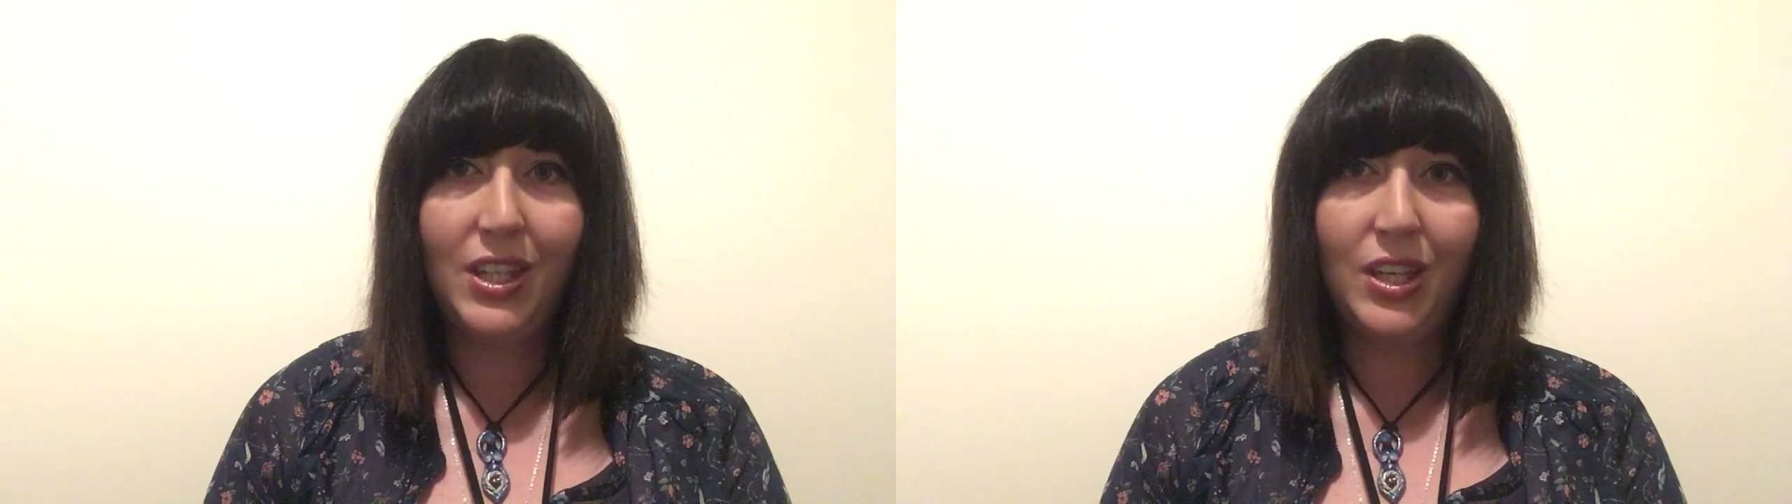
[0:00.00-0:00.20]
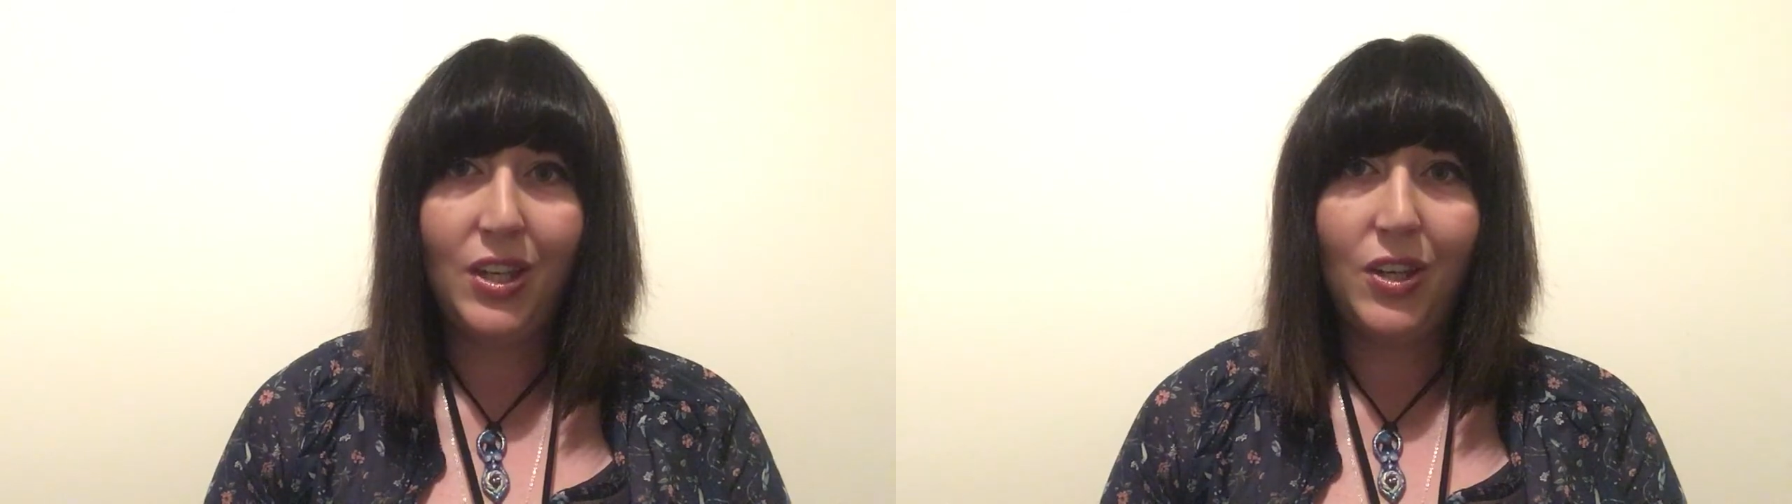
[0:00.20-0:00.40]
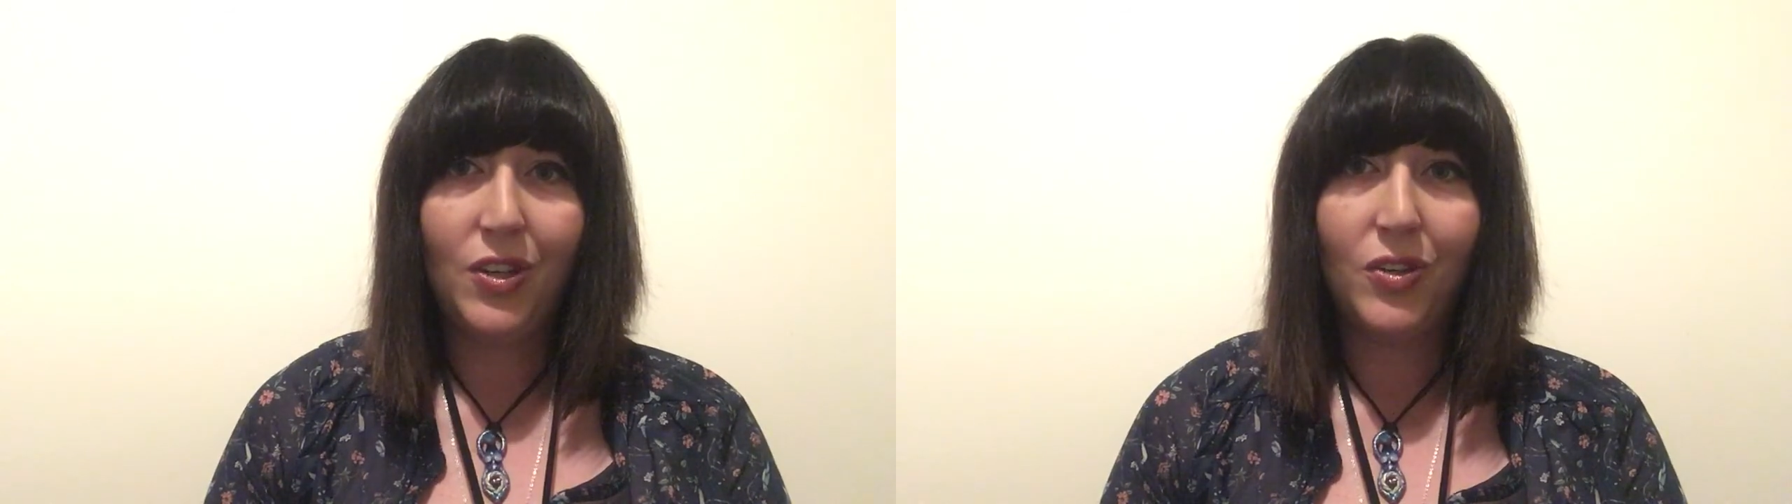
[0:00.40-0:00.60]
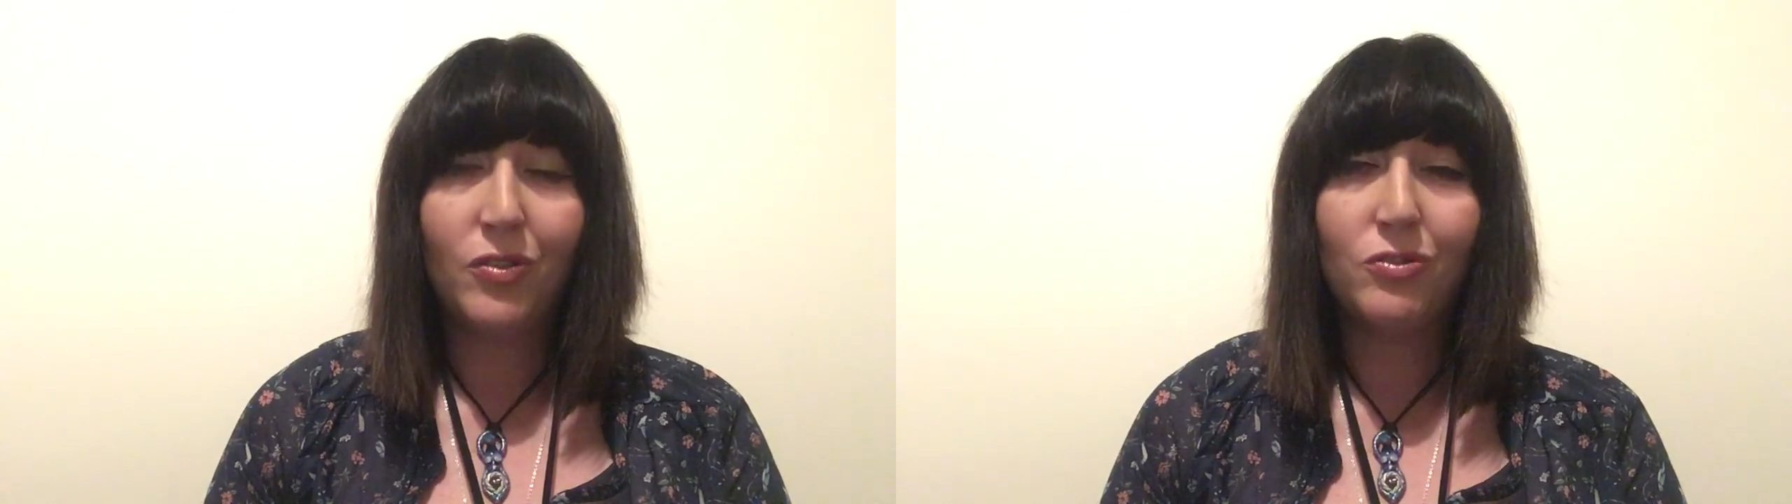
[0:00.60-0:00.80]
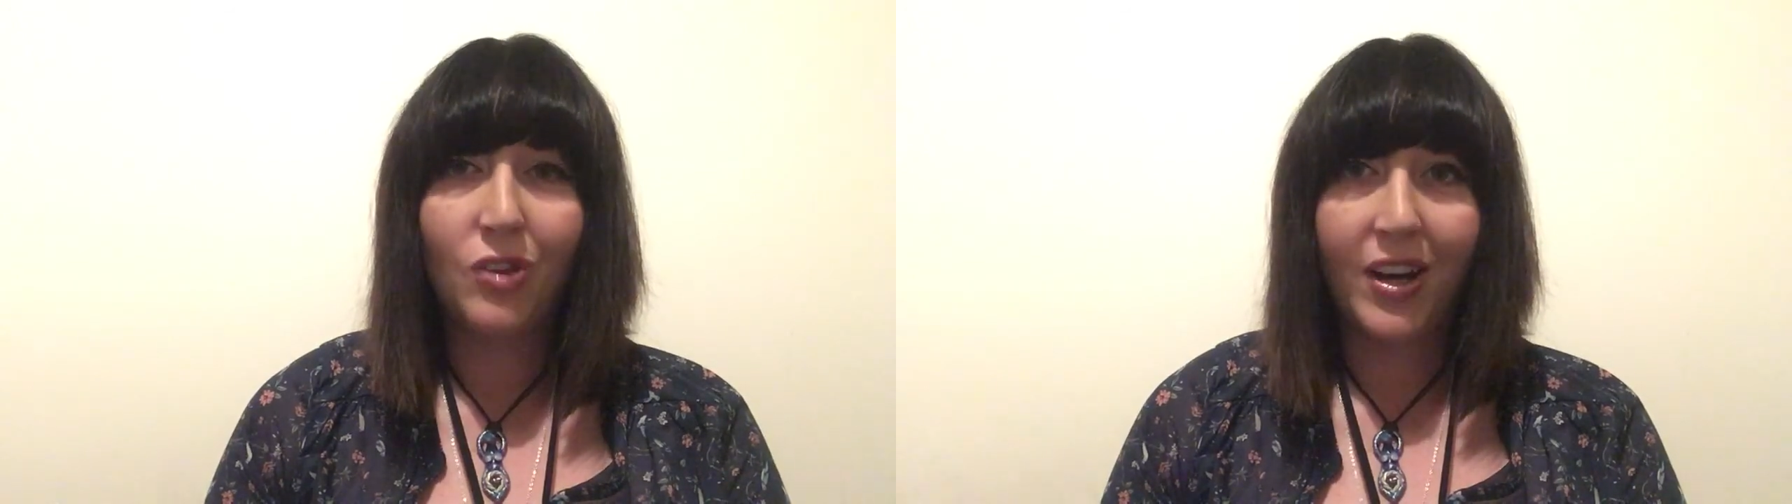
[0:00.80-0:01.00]
you,
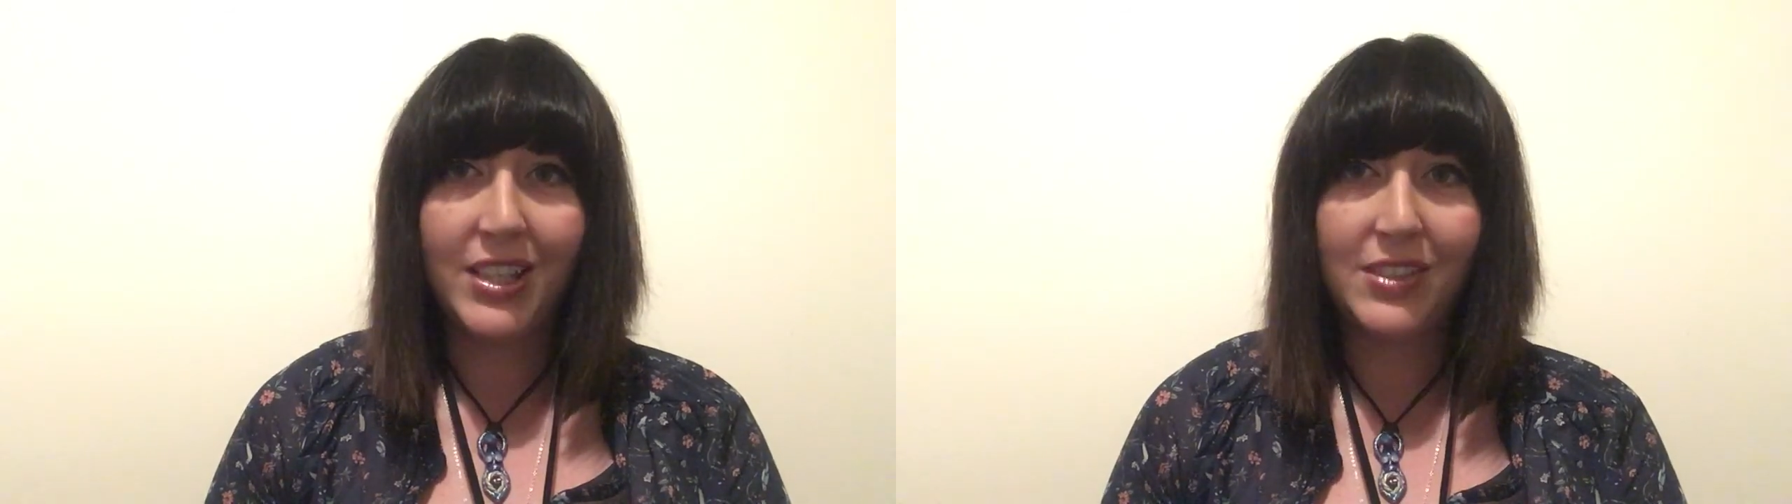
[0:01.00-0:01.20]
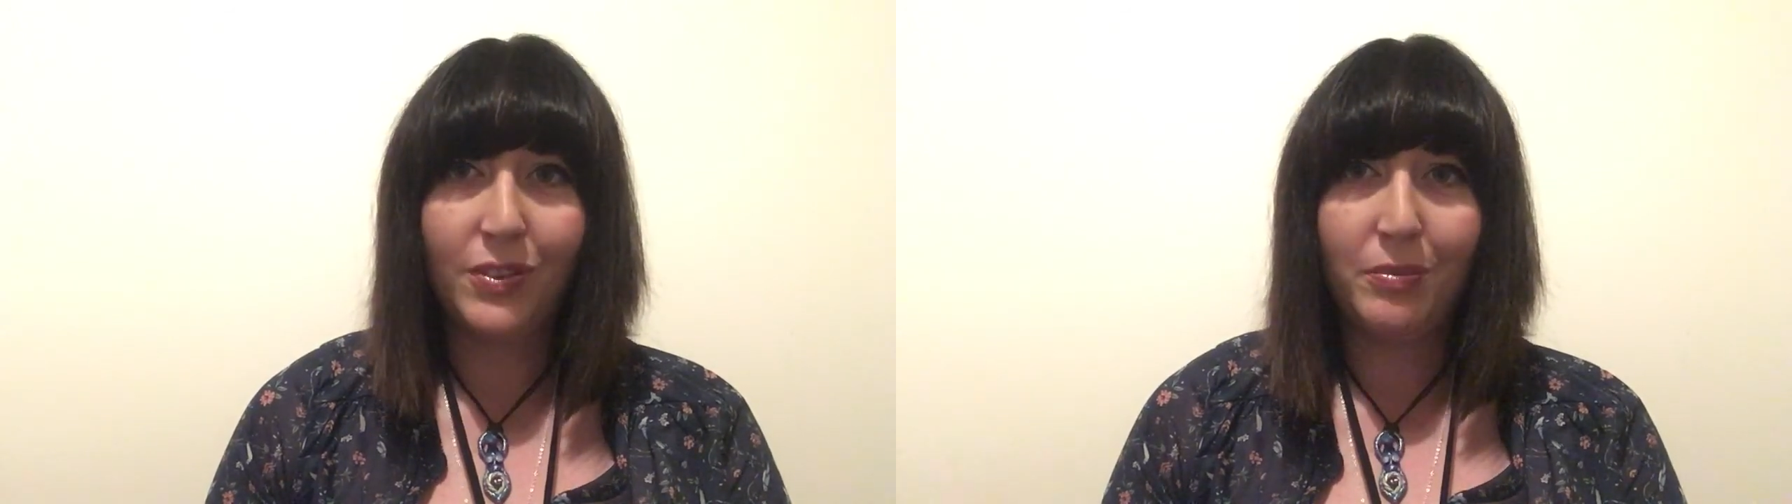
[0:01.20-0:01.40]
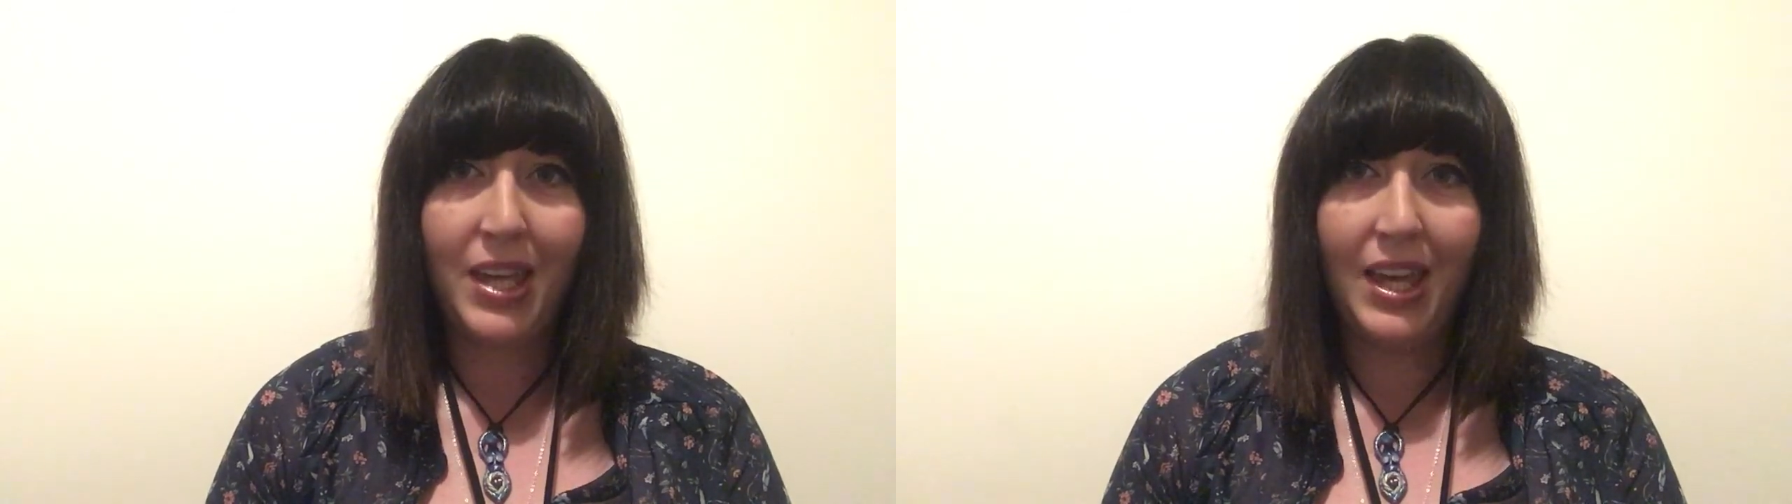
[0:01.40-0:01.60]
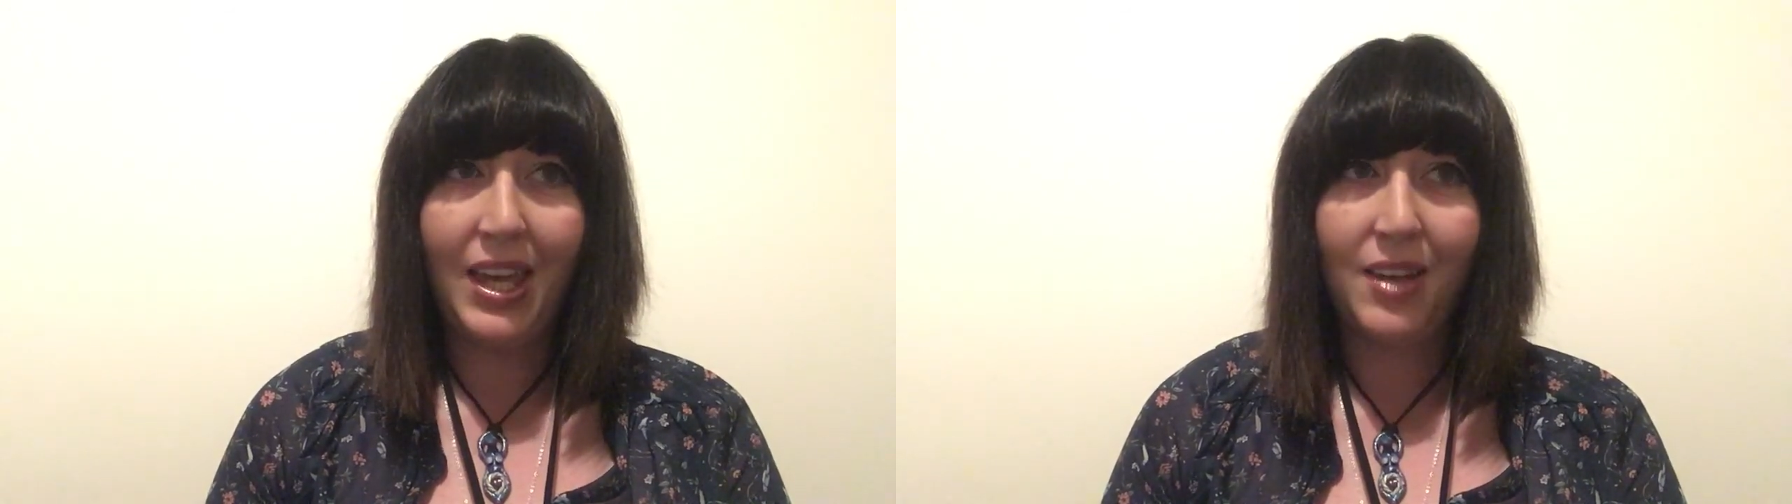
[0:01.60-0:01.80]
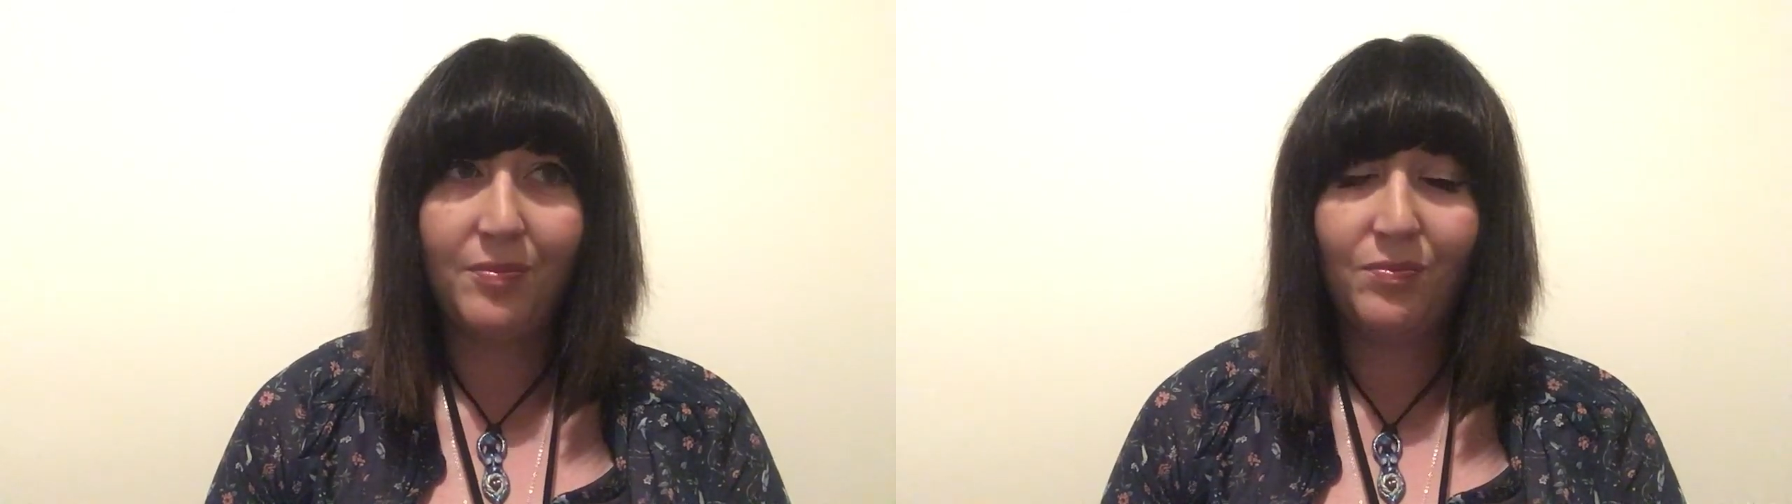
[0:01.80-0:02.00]
rise for
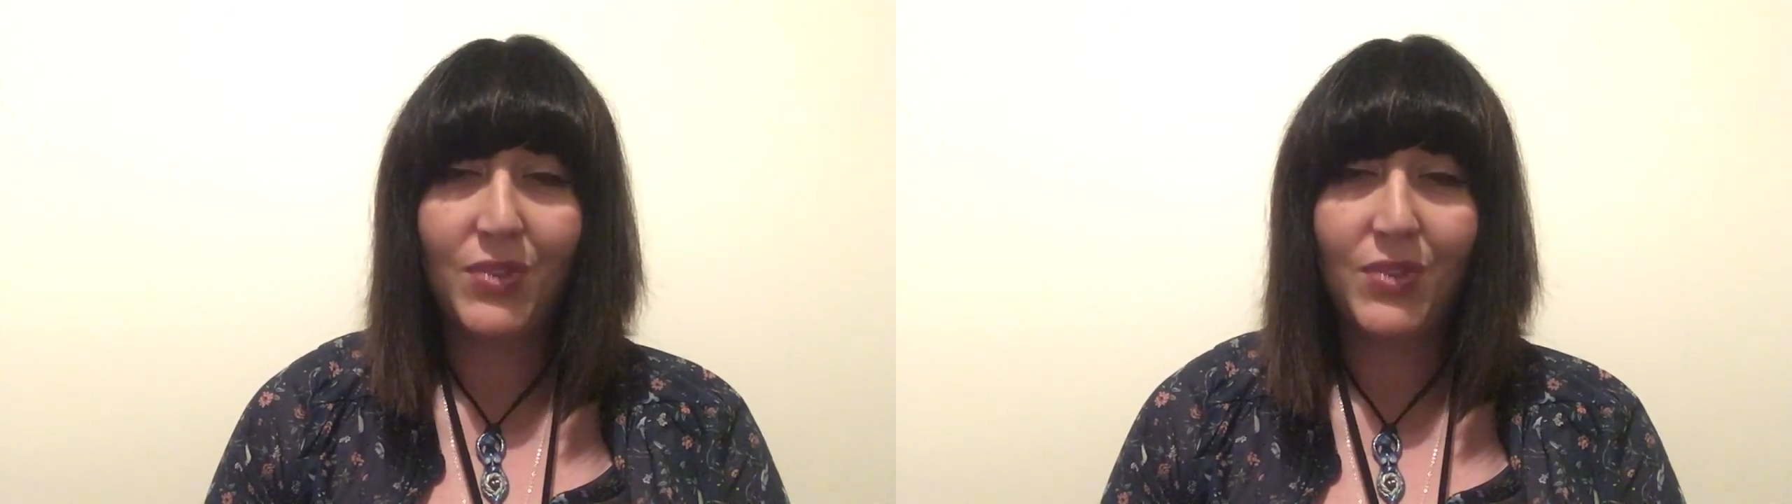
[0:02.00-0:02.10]
me.